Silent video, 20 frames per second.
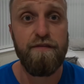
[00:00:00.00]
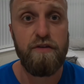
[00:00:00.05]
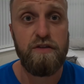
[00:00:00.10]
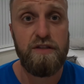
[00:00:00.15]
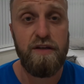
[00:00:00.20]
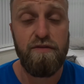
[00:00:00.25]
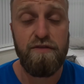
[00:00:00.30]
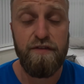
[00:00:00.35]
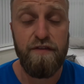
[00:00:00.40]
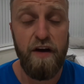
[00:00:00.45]
for
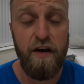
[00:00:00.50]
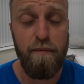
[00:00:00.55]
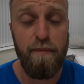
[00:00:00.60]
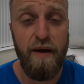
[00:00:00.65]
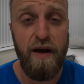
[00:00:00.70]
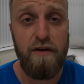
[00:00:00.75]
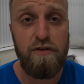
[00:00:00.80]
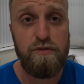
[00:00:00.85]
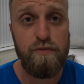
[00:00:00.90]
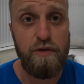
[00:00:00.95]
£75,
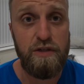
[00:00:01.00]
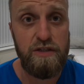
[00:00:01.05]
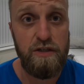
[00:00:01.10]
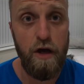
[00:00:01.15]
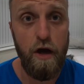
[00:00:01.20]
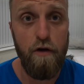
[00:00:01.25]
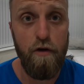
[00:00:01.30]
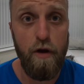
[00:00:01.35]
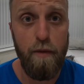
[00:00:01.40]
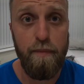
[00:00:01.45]
but it's
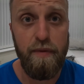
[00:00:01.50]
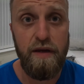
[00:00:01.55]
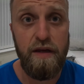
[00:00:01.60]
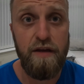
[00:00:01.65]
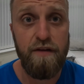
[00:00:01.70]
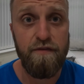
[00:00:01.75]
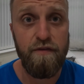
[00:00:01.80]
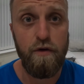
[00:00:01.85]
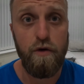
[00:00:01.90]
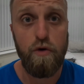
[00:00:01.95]

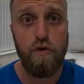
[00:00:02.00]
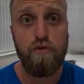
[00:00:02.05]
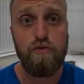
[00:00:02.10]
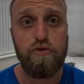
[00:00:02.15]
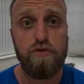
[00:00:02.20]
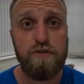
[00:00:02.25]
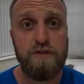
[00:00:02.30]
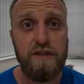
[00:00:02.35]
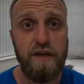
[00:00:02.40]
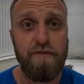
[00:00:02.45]
RRP'd for
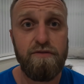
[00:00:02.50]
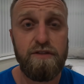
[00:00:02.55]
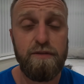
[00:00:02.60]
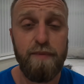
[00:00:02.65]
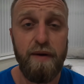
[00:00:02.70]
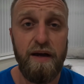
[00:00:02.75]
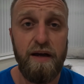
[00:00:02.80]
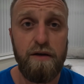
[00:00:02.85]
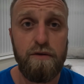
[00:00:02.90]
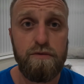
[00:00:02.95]

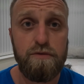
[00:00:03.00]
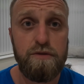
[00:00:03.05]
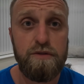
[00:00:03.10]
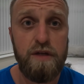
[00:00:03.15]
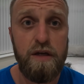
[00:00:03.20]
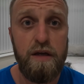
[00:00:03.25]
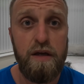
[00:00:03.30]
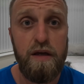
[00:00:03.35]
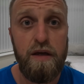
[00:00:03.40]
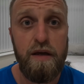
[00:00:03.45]
£170.
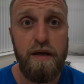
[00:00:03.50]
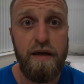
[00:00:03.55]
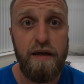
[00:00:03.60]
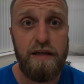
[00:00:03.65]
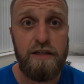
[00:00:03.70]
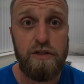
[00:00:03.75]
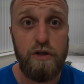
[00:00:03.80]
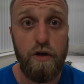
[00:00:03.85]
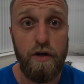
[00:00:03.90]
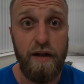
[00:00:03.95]

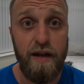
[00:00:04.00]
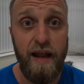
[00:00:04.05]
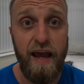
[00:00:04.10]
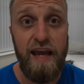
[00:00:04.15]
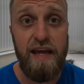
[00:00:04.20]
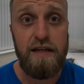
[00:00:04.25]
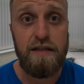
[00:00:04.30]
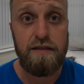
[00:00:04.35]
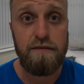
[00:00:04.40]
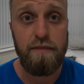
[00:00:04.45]
It's got an
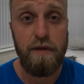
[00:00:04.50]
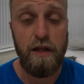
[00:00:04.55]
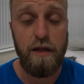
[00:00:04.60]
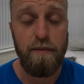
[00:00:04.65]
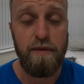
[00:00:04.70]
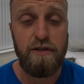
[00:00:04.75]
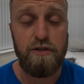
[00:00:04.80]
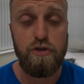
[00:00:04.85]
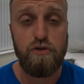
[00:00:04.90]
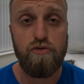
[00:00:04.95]

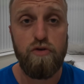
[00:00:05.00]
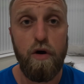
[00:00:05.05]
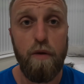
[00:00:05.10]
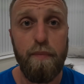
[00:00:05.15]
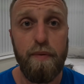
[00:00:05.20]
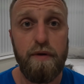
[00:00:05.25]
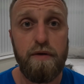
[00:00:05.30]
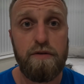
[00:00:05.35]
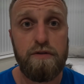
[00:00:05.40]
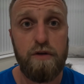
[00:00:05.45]
8mm
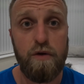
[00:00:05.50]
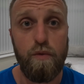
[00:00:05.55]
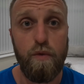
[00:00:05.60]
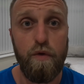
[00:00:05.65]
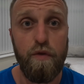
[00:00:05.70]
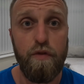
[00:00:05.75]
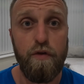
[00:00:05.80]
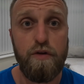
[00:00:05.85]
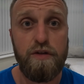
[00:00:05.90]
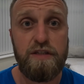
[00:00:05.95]
drop, so
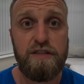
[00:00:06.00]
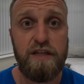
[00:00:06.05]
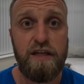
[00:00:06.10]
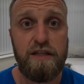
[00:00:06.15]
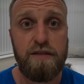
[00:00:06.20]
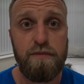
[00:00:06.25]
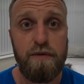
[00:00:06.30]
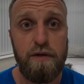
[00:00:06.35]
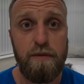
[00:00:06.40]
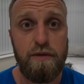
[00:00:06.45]

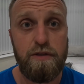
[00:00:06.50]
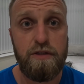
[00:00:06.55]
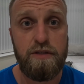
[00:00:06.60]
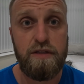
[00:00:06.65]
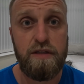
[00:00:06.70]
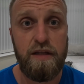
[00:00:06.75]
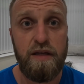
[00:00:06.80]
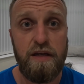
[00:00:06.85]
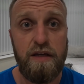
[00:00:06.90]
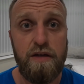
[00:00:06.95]
36mm
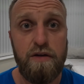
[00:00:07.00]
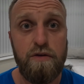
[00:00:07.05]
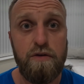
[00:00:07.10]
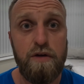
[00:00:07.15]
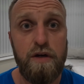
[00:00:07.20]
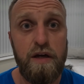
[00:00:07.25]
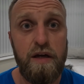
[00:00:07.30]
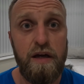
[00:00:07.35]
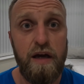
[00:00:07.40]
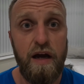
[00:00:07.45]
in the
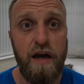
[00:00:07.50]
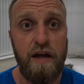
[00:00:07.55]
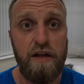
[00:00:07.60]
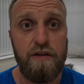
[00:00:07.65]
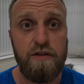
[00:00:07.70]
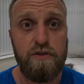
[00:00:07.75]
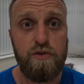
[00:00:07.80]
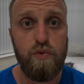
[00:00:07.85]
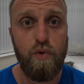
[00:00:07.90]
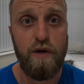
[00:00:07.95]
heel
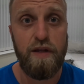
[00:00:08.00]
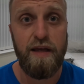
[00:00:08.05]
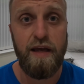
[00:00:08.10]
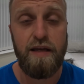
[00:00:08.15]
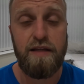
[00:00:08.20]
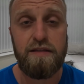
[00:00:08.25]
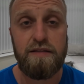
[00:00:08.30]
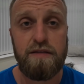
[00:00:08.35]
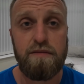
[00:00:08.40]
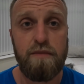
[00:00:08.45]
and
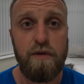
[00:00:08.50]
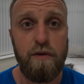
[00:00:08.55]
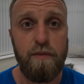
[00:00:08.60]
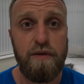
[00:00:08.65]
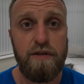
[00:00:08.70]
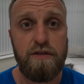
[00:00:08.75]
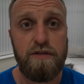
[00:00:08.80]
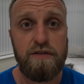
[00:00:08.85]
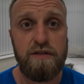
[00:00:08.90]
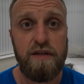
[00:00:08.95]

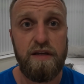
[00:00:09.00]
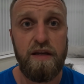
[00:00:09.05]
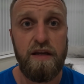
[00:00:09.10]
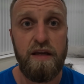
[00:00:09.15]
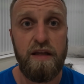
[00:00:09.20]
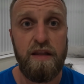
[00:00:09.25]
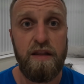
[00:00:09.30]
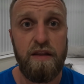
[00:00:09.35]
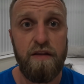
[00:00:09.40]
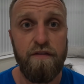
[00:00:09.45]
28mm
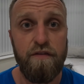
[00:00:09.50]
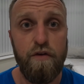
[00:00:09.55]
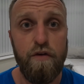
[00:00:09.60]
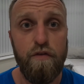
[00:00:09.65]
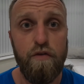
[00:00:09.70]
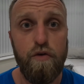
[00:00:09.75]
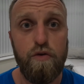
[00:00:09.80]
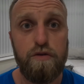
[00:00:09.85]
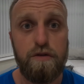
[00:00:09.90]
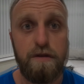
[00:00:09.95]
in the
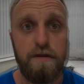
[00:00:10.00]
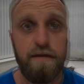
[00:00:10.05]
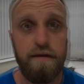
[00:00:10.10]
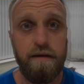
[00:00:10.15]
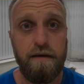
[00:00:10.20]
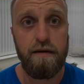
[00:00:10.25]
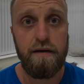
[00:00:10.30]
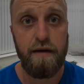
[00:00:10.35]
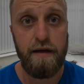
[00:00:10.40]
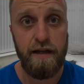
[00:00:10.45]
forefoot.
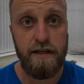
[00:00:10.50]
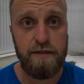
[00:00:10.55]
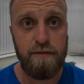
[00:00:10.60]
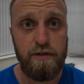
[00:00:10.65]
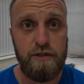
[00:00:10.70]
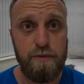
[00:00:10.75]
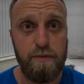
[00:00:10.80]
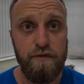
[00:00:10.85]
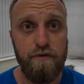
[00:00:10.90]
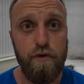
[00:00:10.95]
And as I
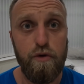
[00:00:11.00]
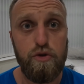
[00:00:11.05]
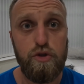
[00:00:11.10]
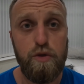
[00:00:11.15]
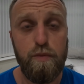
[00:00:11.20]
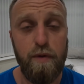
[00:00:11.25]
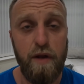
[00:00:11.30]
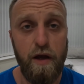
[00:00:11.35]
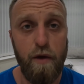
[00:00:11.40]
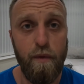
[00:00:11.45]
mentioned before,
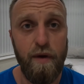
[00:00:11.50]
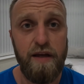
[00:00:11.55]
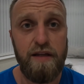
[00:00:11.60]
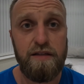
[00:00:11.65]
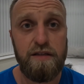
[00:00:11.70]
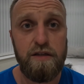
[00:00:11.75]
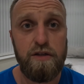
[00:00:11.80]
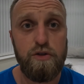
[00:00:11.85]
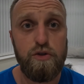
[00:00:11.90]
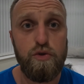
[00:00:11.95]
super
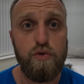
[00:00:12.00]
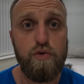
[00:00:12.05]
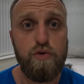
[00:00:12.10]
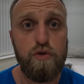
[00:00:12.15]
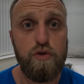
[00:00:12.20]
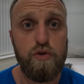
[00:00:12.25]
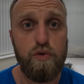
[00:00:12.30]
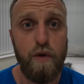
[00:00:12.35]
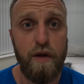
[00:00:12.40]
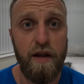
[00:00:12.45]
lightweight,
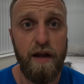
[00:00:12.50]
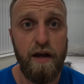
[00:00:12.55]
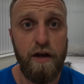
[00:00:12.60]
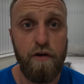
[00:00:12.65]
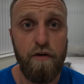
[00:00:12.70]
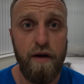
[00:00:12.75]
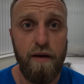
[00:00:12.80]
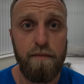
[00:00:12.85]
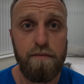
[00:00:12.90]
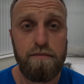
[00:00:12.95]
229
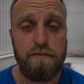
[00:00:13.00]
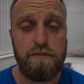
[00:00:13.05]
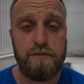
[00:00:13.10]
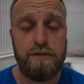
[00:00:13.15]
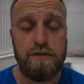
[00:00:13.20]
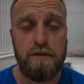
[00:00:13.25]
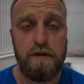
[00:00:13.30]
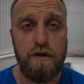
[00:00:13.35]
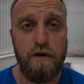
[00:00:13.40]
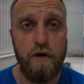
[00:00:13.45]

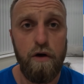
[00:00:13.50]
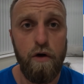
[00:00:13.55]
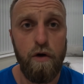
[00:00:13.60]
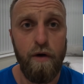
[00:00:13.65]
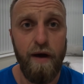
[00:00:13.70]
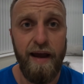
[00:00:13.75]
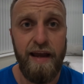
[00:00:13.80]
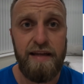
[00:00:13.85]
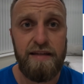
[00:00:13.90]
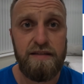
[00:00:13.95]
grams
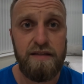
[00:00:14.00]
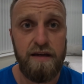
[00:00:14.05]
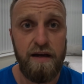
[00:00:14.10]
or 8